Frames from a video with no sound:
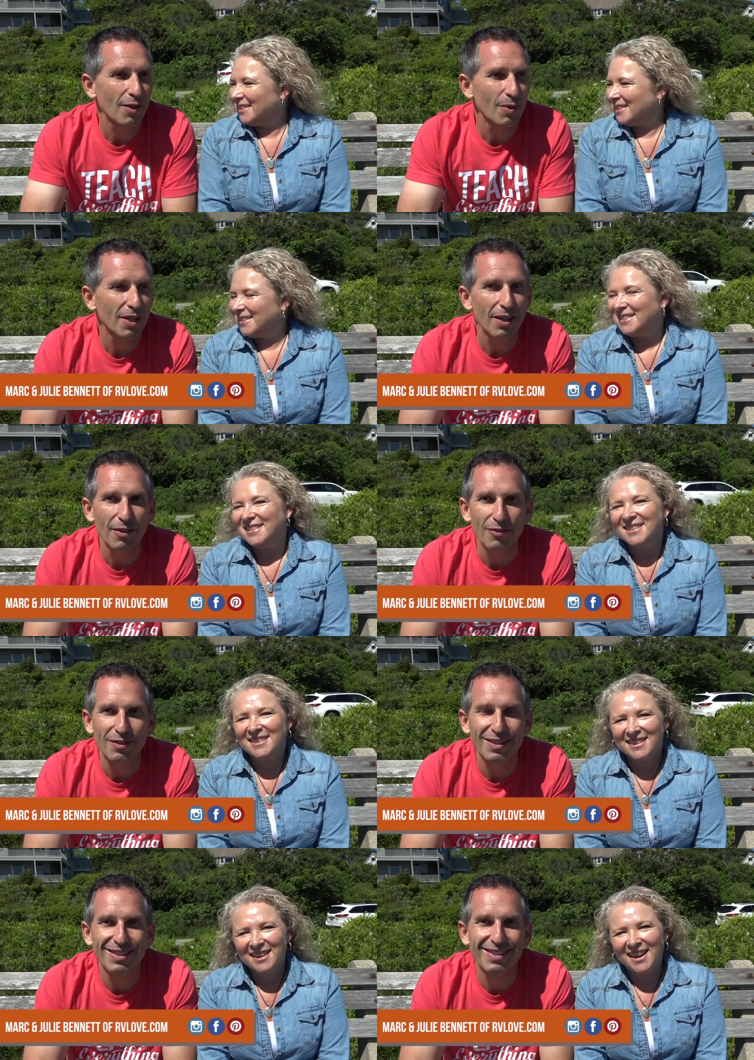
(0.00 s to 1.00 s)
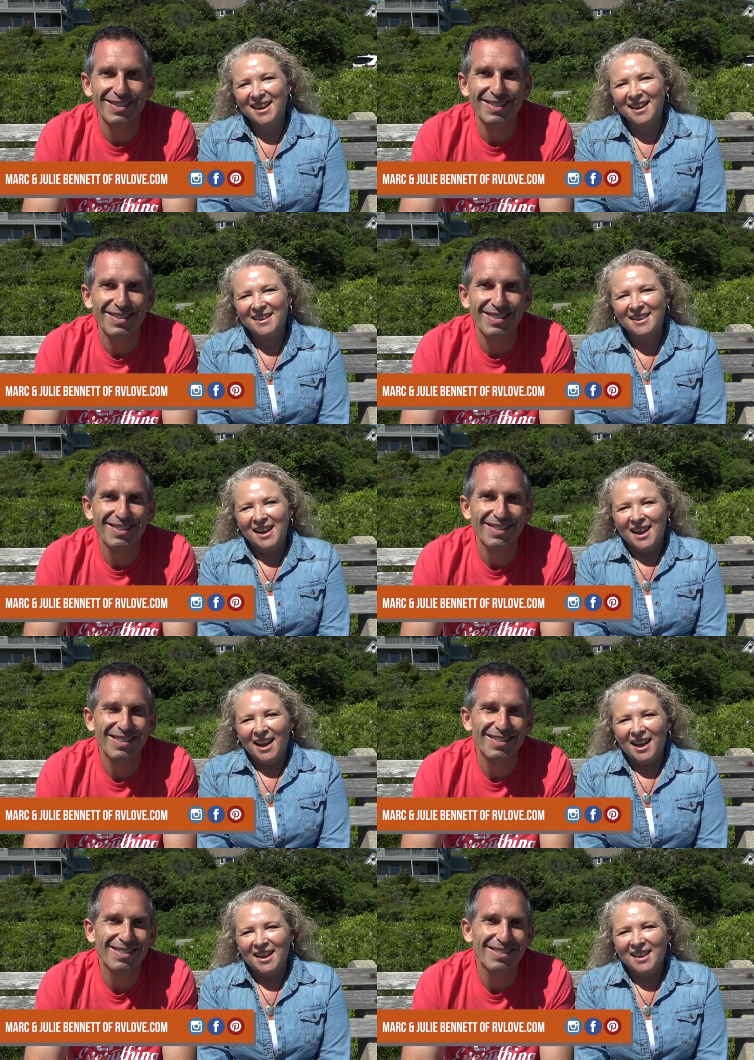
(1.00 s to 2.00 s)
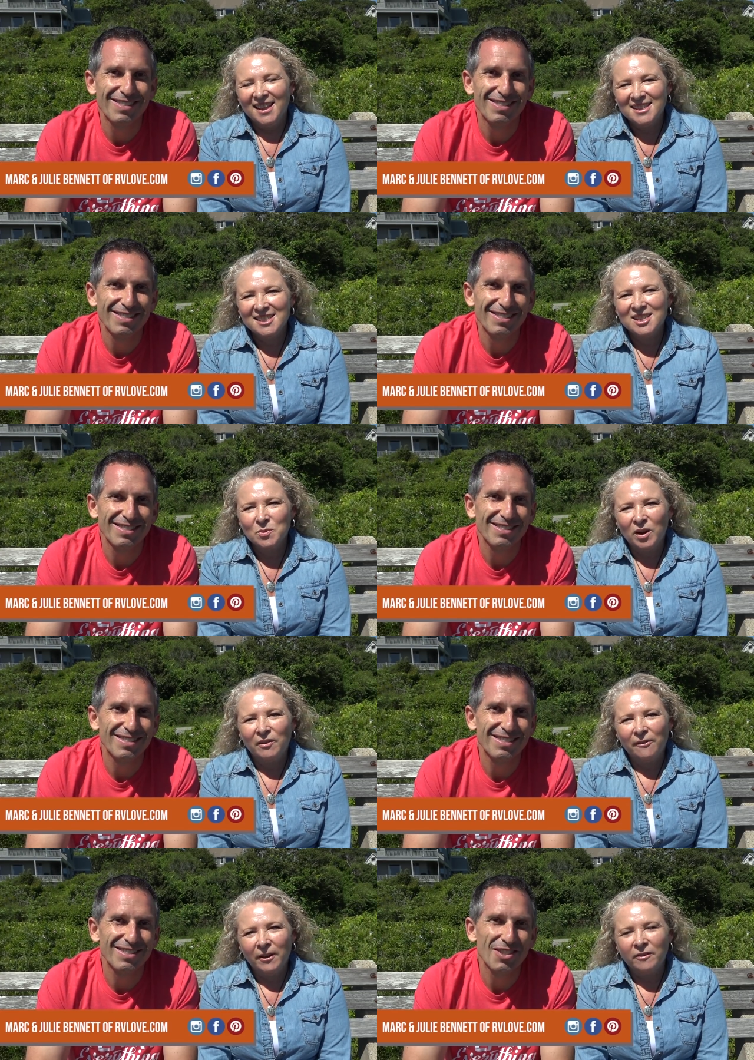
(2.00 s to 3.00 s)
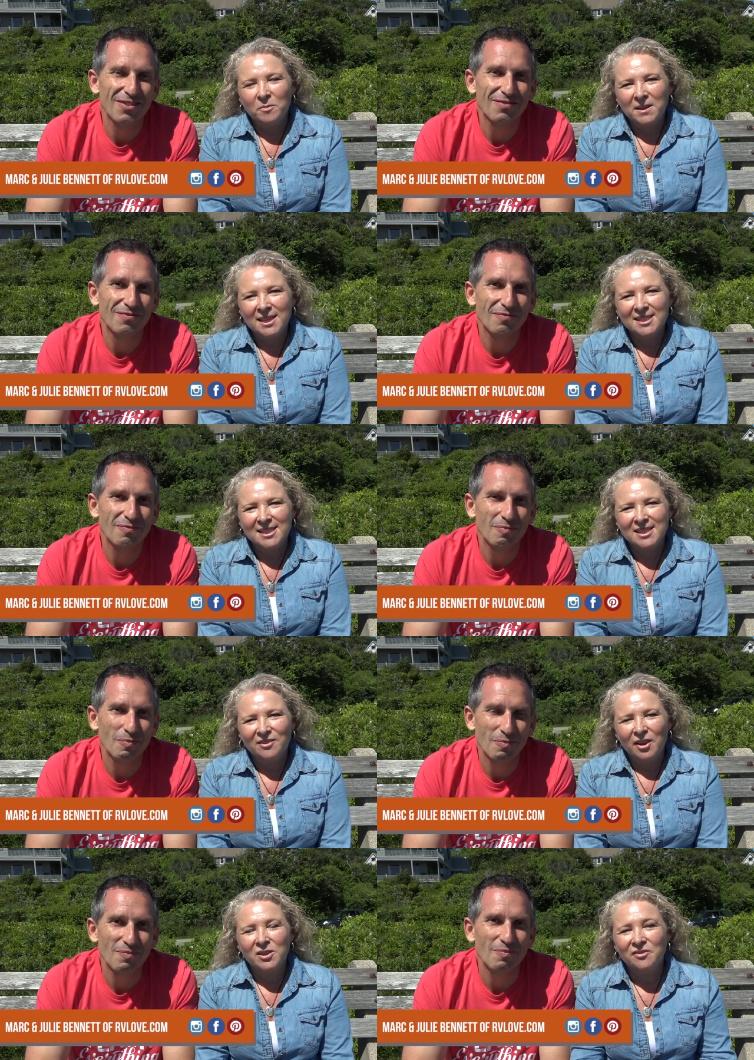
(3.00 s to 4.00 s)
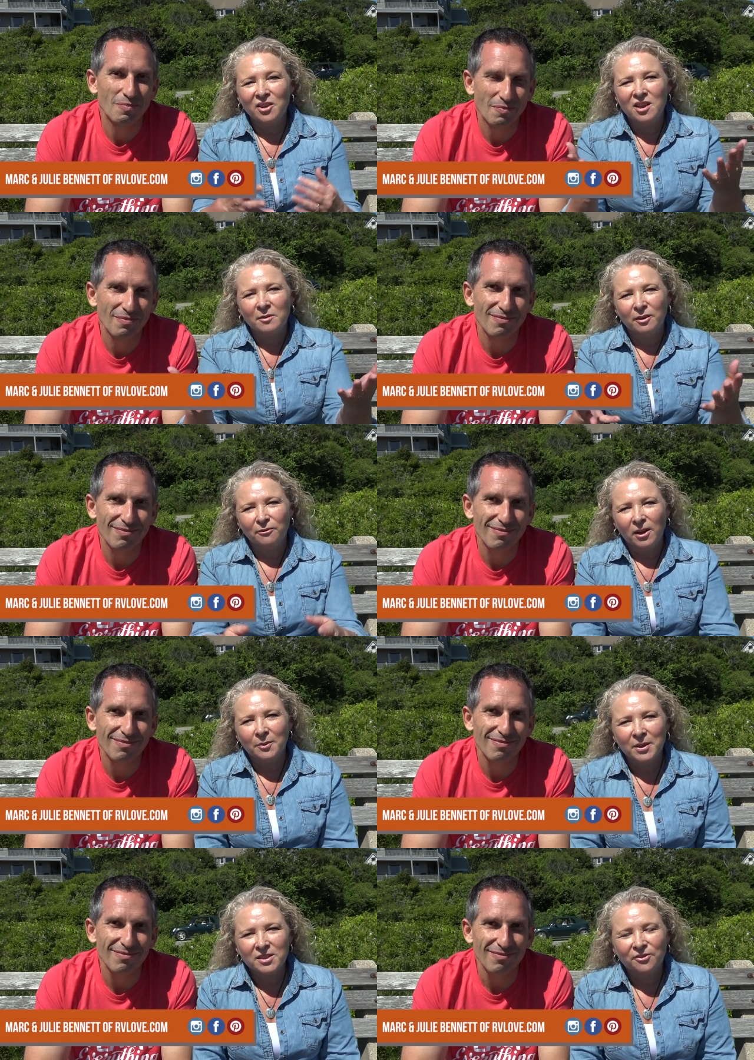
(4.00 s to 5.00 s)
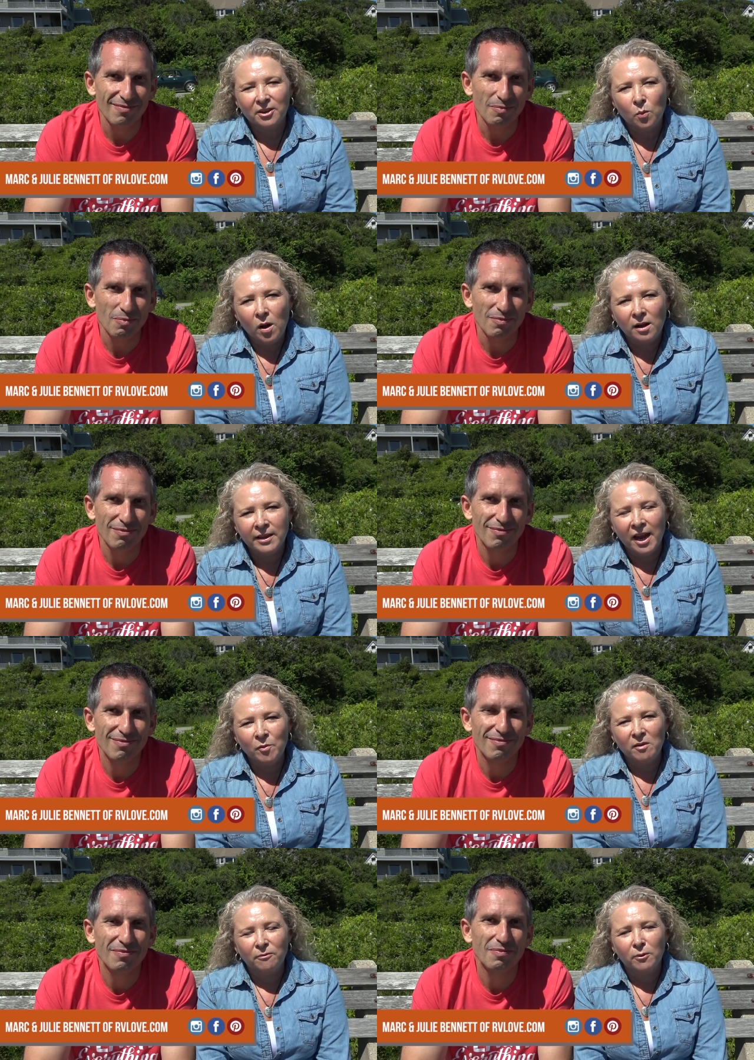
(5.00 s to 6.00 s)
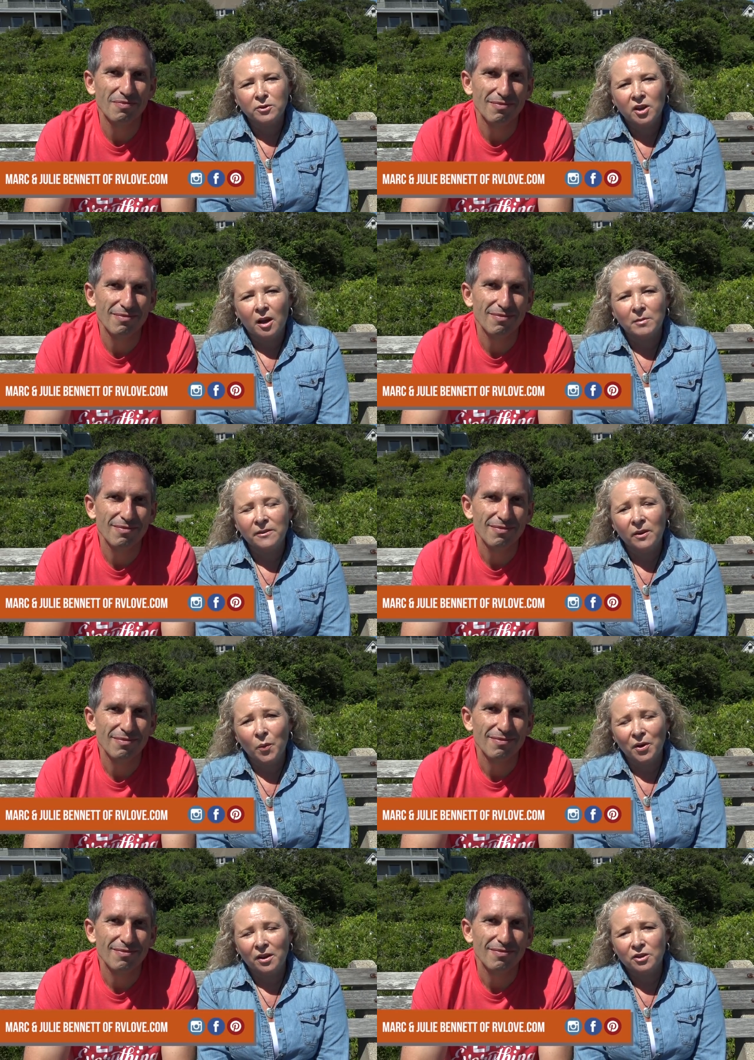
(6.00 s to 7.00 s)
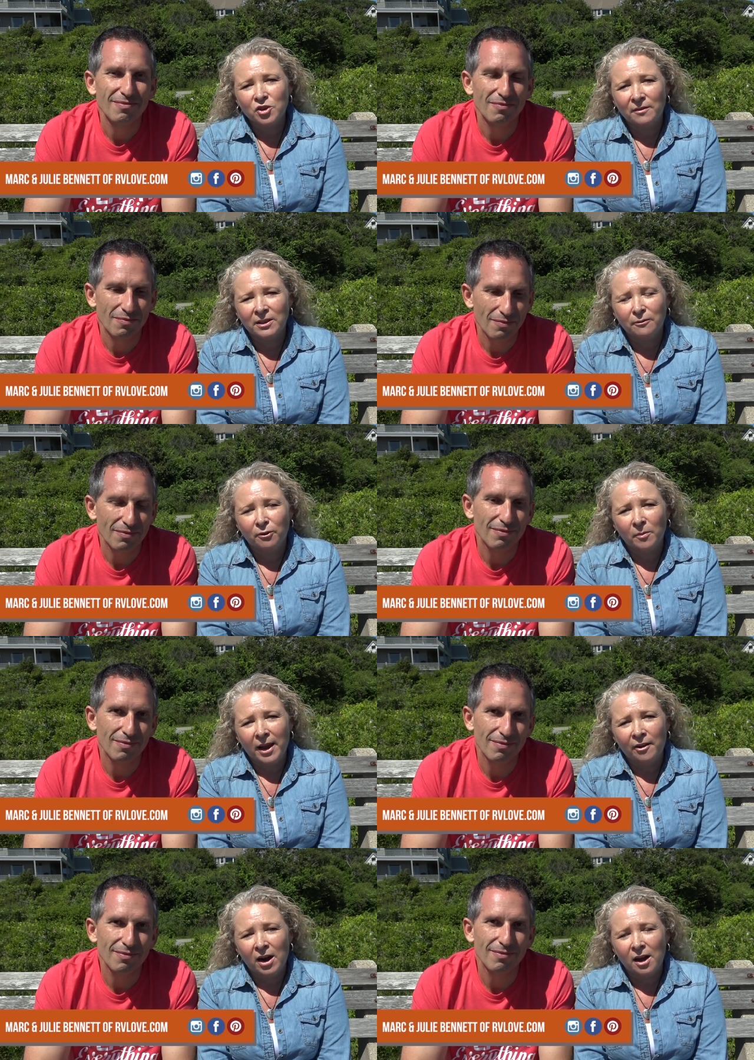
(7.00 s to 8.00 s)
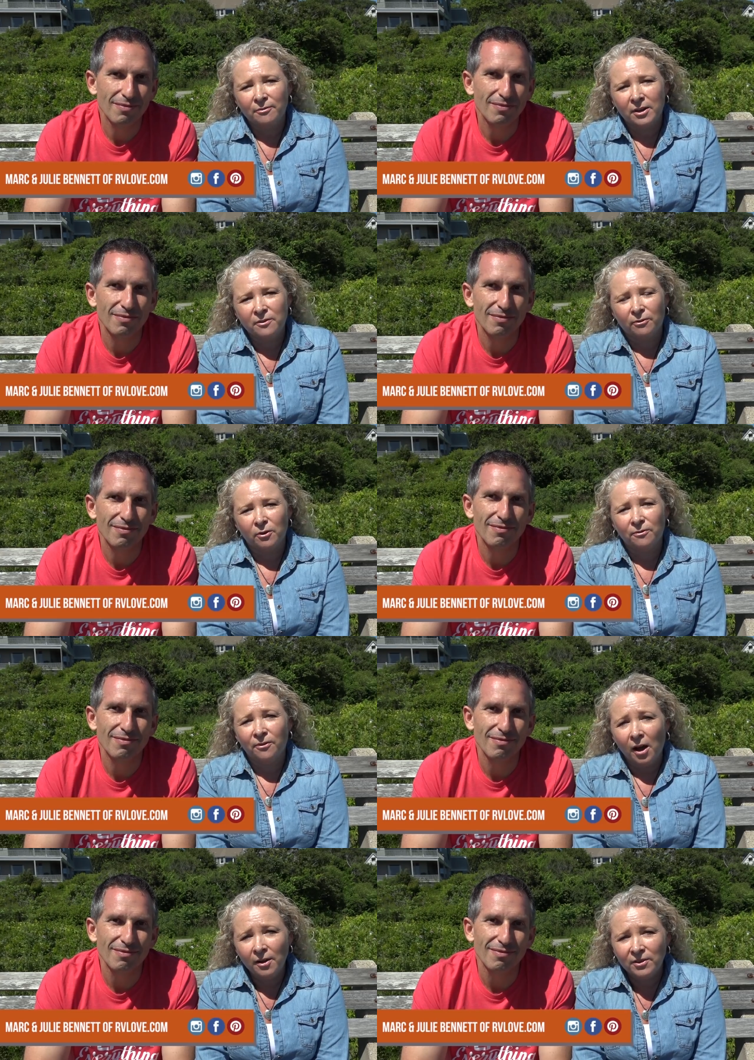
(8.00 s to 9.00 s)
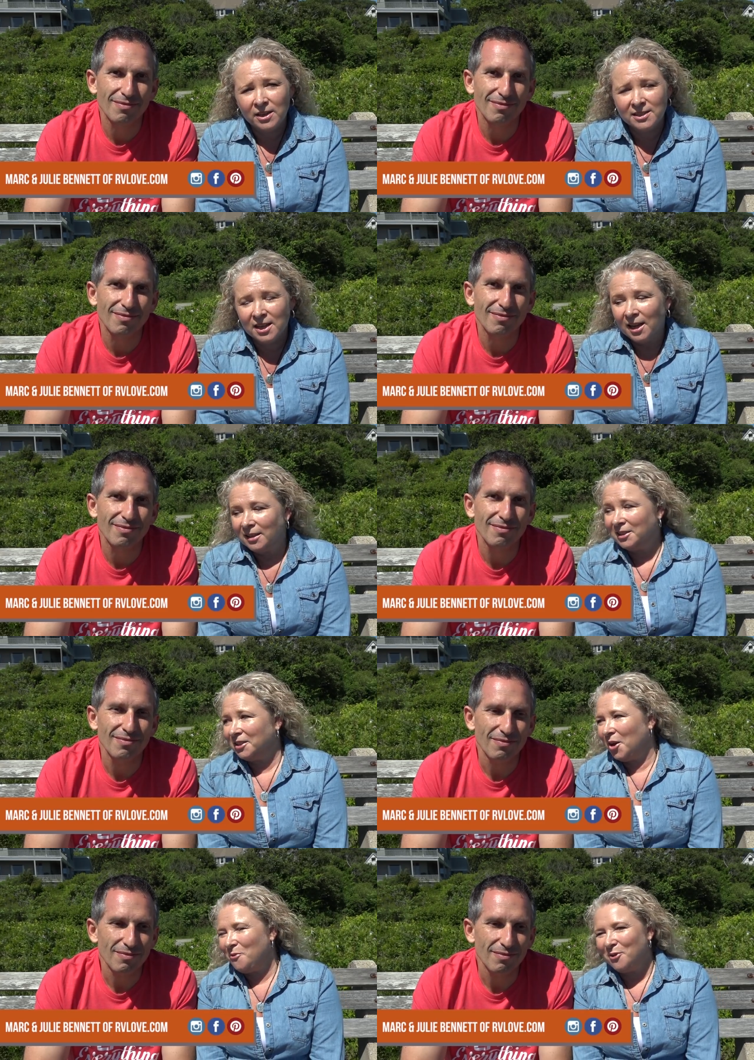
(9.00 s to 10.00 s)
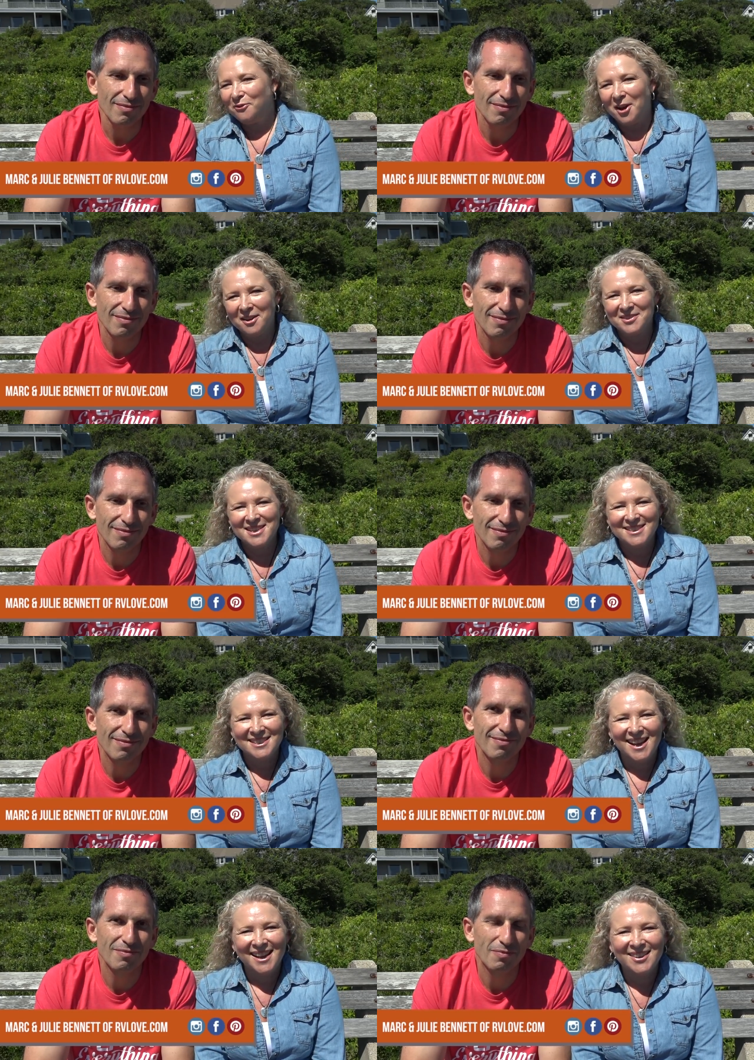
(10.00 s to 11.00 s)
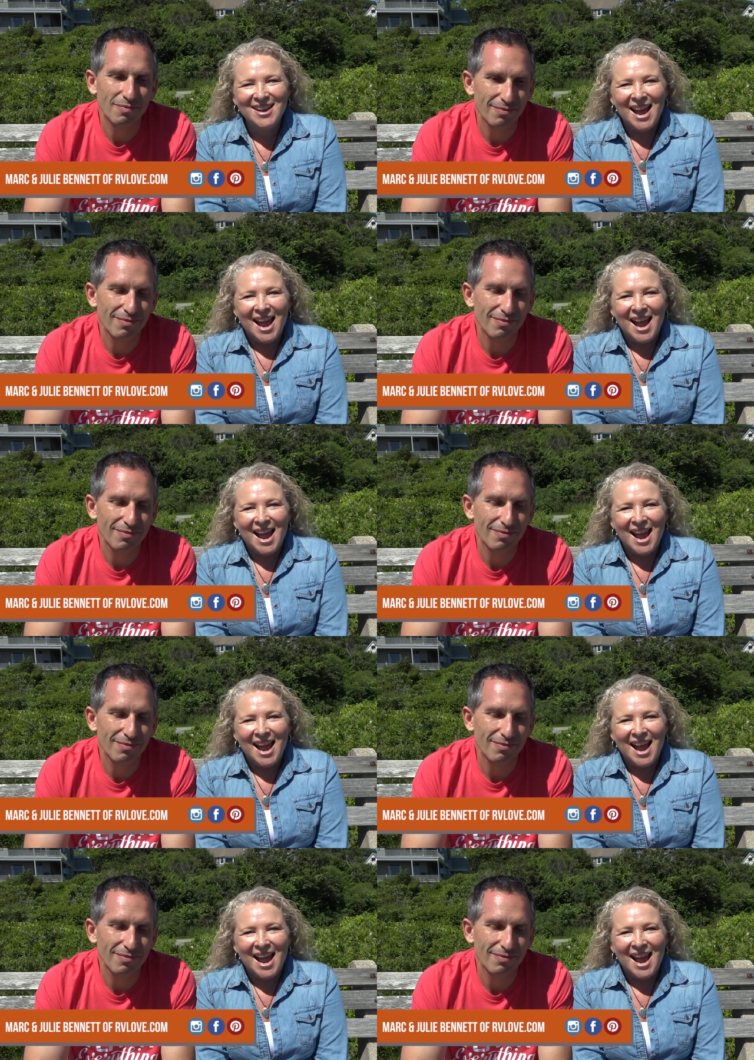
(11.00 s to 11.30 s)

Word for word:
Speaker 1: that we live.
Speaker 2: Yeah. Uh, this is one of our favourite places. For those of you that have been following us for a while now, we're in full-time living, working, travelling from our RV for five years, a little over five years now.